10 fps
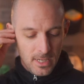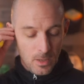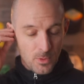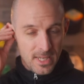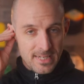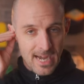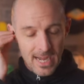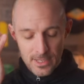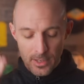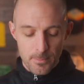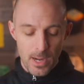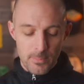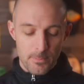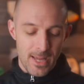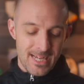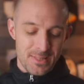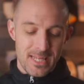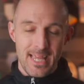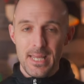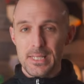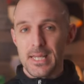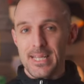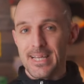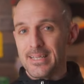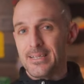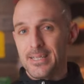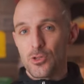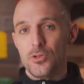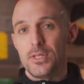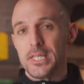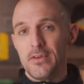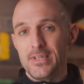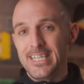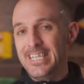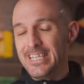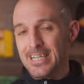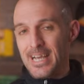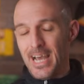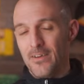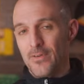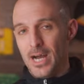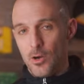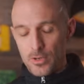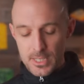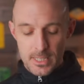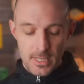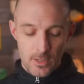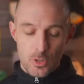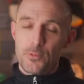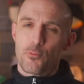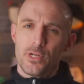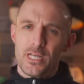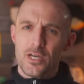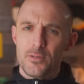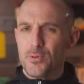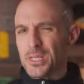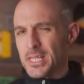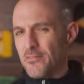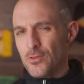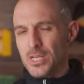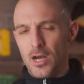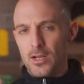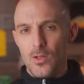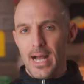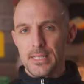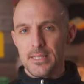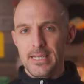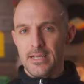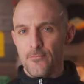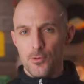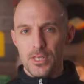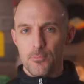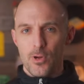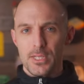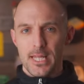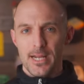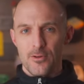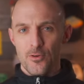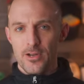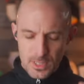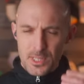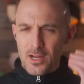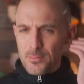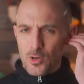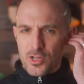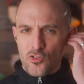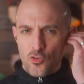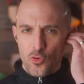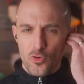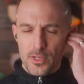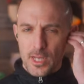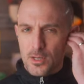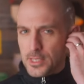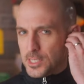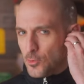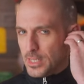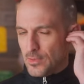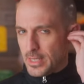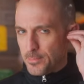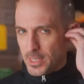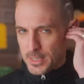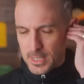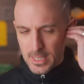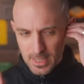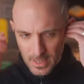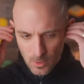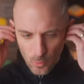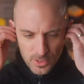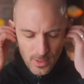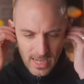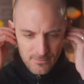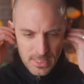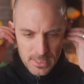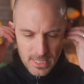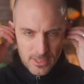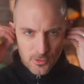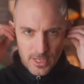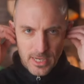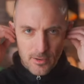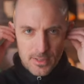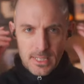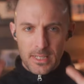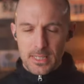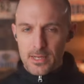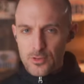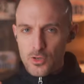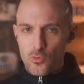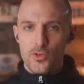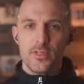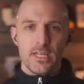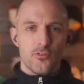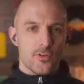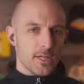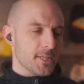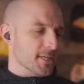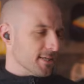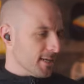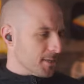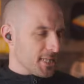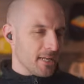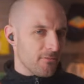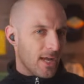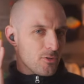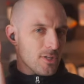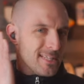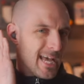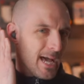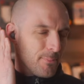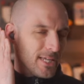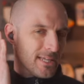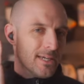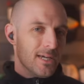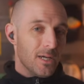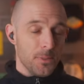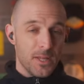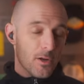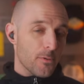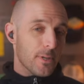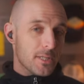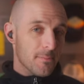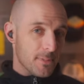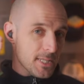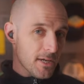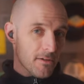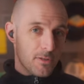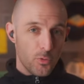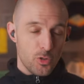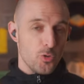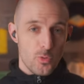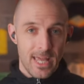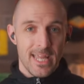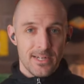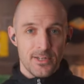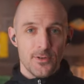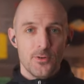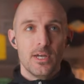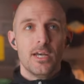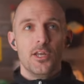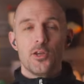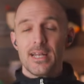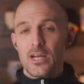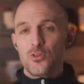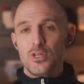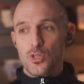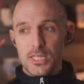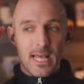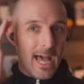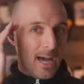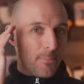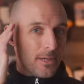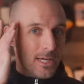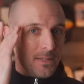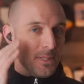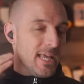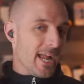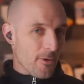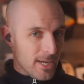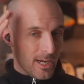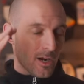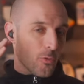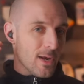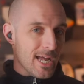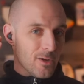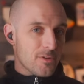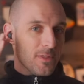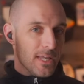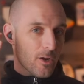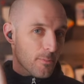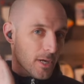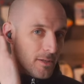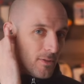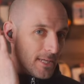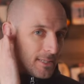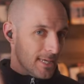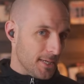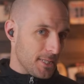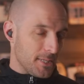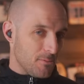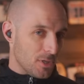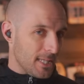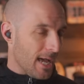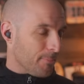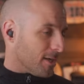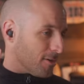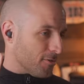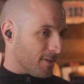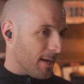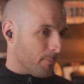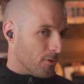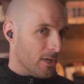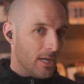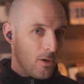And when they die, you can pop them back in the case and get an additional 17.5 hours, which is pretty good, but it's definitely not class leading for this price category. Let's talk about controls on the Sony LinkBuds. When you have these in your ears, it's actually really interesting. Instead of actually tapping the earbuds themselves, which you can do, you can actually just tap the area around the earbud like this, just tapping on your temple